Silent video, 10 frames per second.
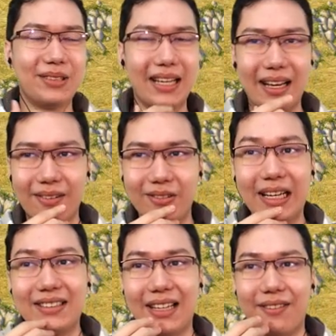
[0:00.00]
and we have we
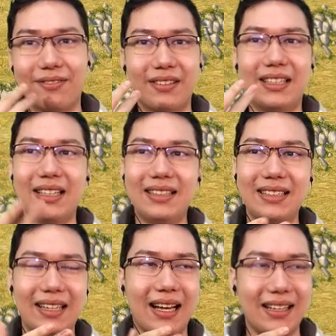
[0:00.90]
actually have
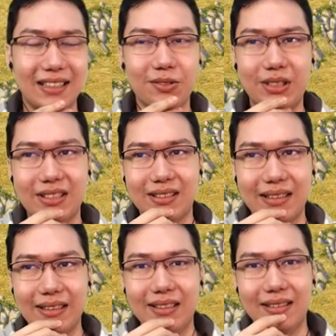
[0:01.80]
Genting Highlands, which is
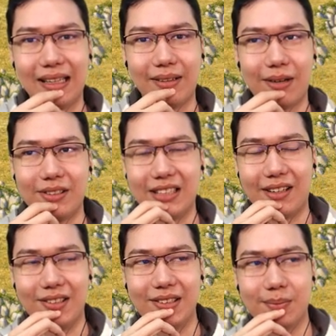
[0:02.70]
it, that that one's
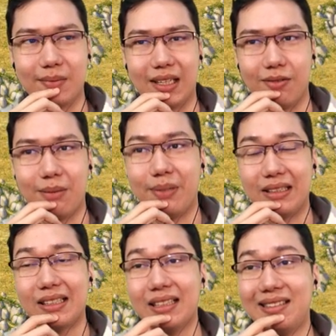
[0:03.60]
ours. Uh, we
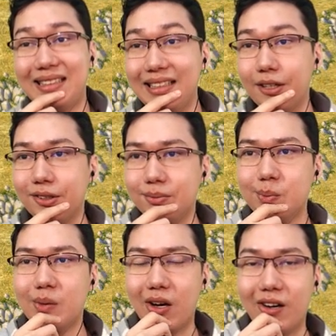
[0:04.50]
built a casino
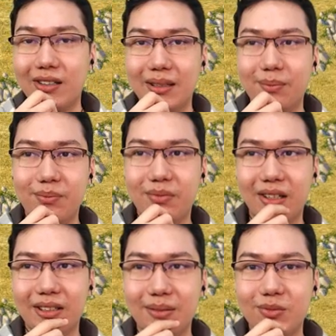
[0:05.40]
on a
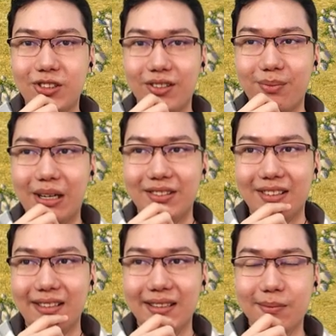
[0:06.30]
on a sort of
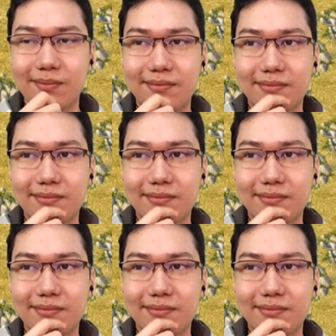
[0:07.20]
mountain thing.